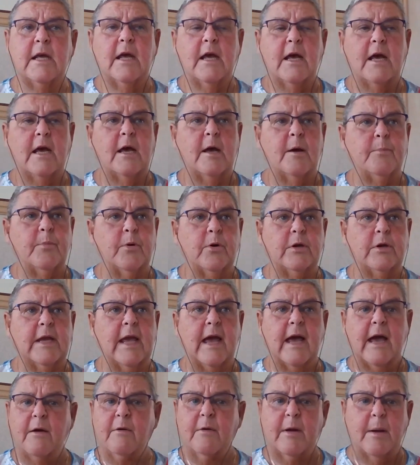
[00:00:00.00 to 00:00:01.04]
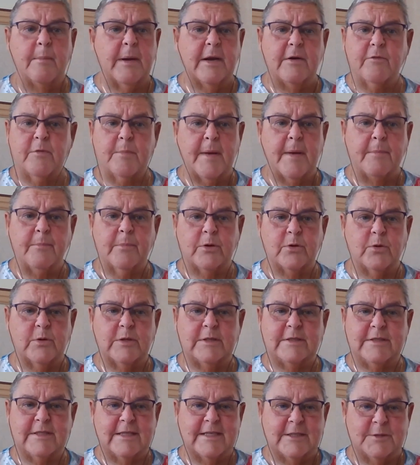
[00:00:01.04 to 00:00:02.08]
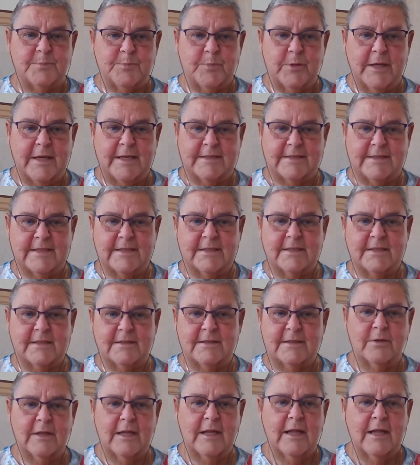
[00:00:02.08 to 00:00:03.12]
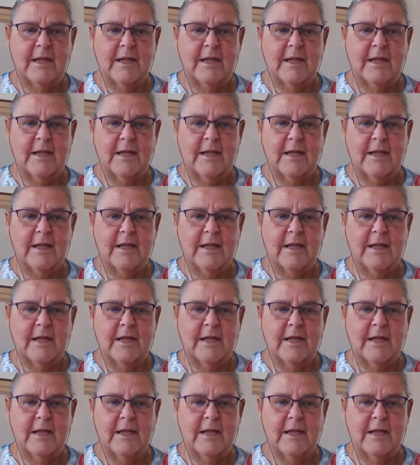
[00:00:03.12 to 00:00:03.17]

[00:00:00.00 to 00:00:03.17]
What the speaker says: But yeah, I mean, I remember going to these places, and like